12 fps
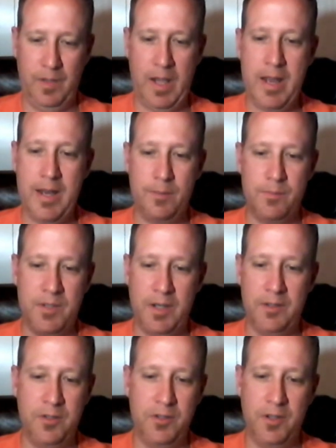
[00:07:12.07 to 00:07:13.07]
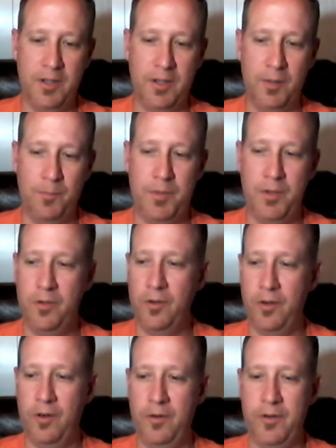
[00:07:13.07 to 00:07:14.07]
games into the
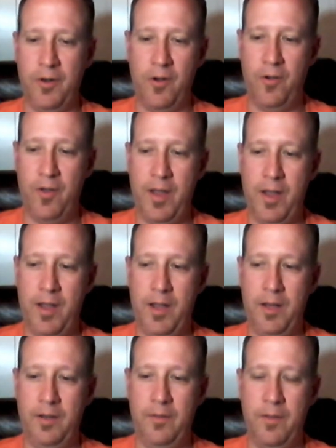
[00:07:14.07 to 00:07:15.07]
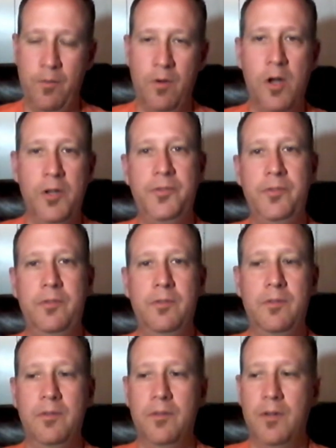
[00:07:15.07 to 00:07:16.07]
computer, and they were all
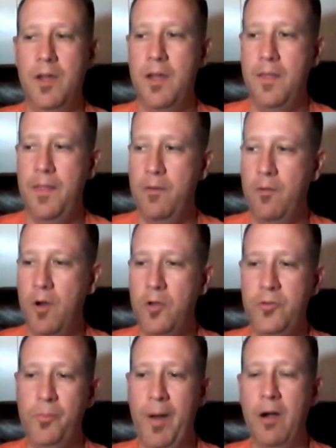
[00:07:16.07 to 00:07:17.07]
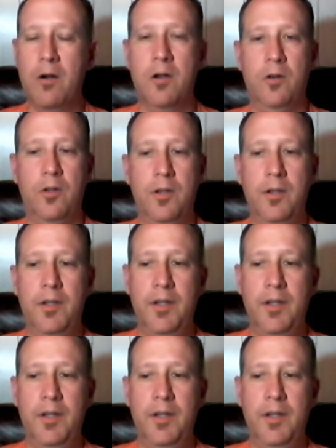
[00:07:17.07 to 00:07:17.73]
numerical,